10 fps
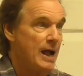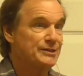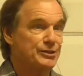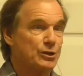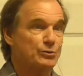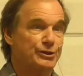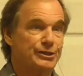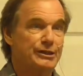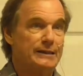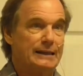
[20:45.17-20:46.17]
And so
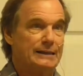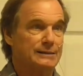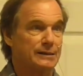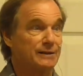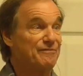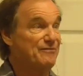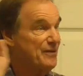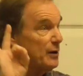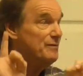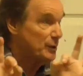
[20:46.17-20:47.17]
she is in a very,